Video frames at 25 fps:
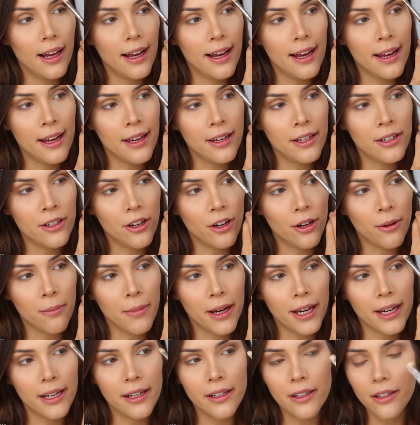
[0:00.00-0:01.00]
and
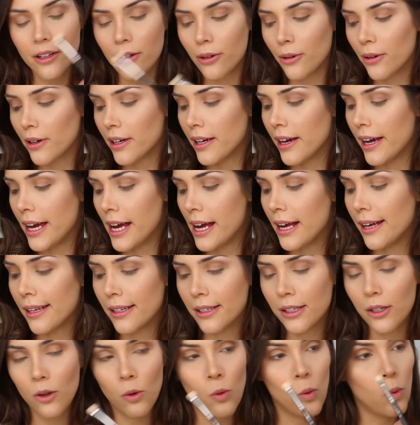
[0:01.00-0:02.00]
on my inner corner
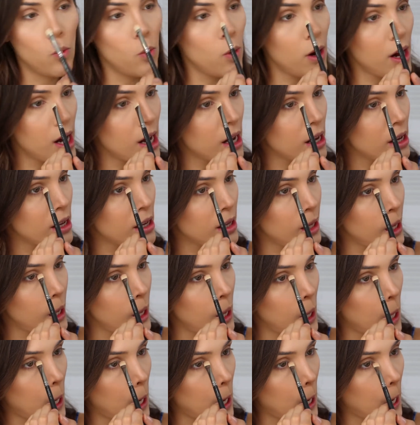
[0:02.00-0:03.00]
as
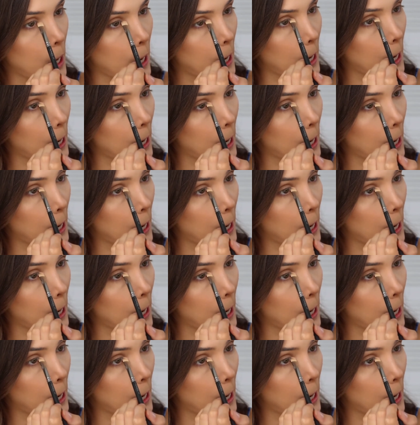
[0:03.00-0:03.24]
well,